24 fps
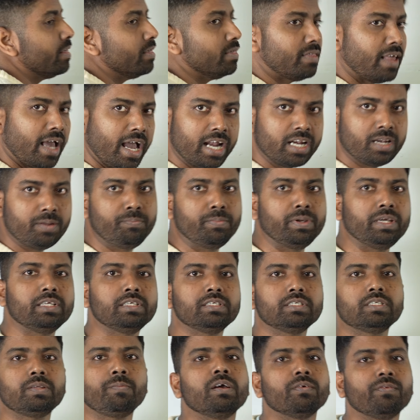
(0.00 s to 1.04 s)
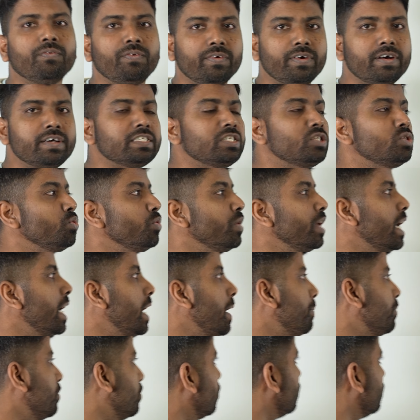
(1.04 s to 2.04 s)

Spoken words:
That means first we have